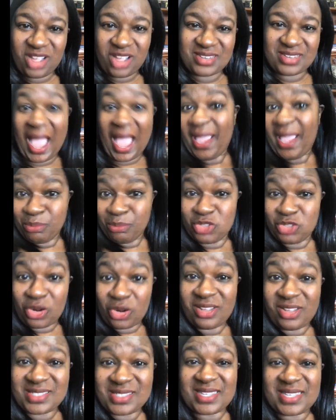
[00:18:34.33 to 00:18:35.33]
I'm
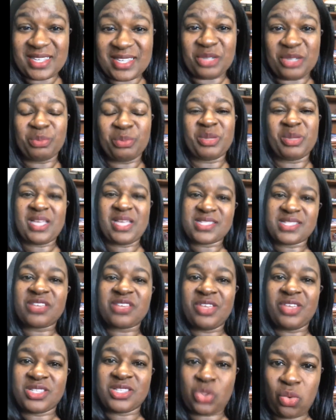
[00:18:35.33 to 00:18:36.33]
drawn to him because of
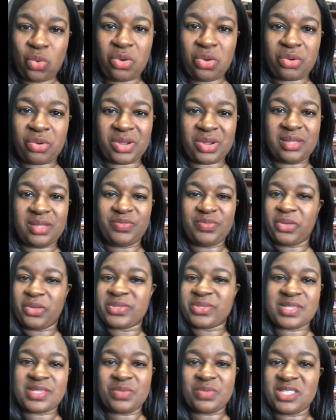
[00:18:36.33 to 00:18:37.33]
his aura.
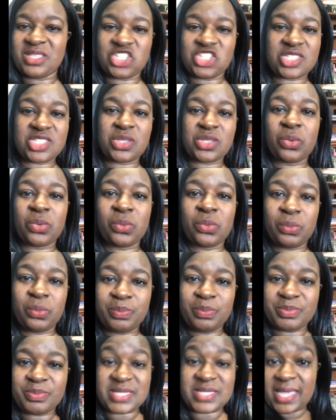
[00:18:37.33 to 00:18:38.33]
There's something just so
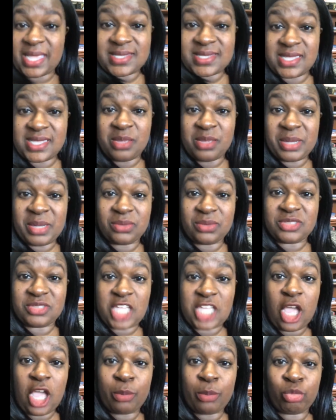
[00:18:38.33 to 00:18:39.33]
sexy about
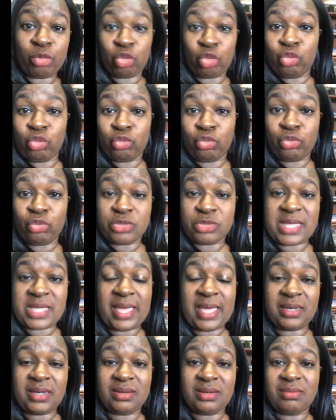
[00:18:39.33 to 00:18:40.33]
Tom Cruise
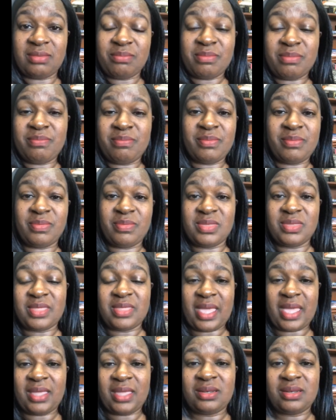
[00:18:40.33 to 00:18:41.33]
that
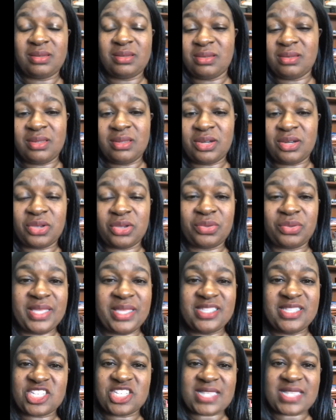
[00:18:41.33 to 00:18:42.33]
he
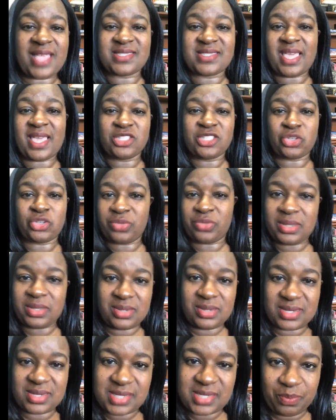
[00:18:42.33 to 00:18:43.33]
just has that
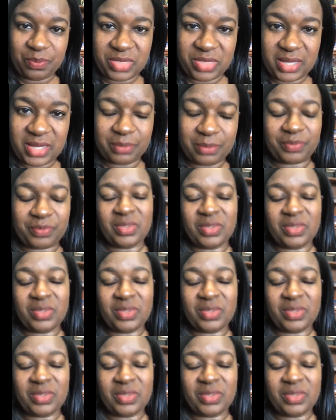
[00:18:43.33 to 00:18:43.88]
certain something.